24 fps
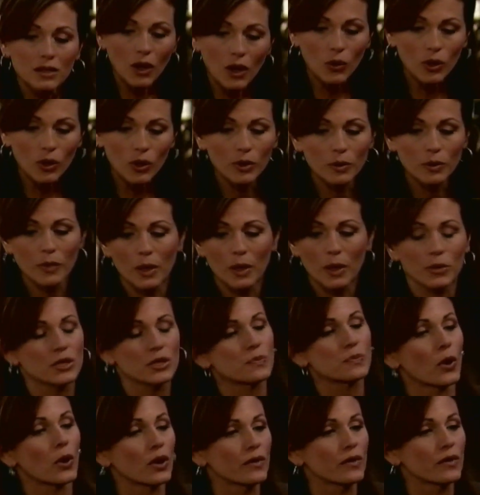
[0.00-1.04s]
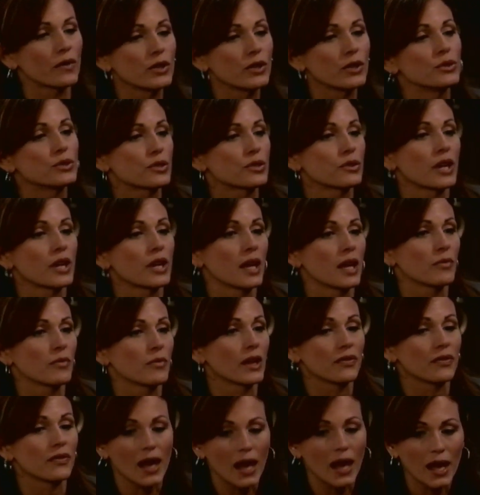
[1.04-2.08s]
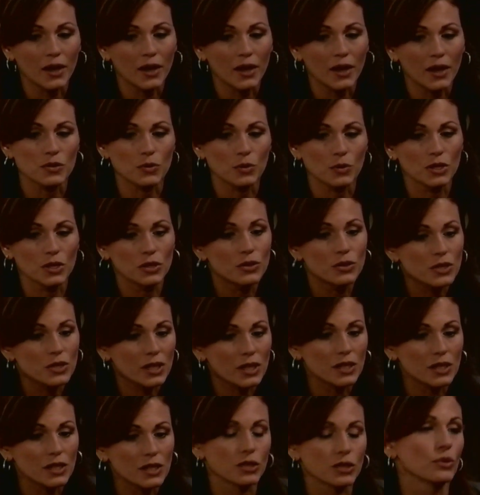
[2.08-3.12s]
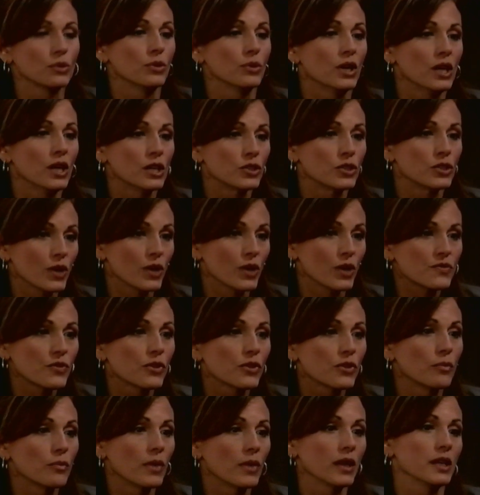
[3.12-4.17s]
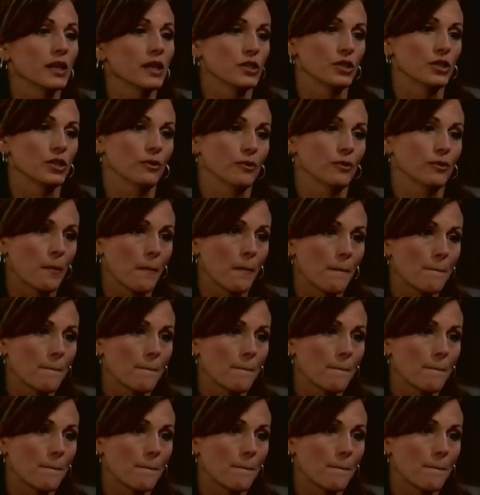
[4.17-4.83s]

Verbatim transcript: Noah remembers part of the username that the hackers were using to transfer the money to.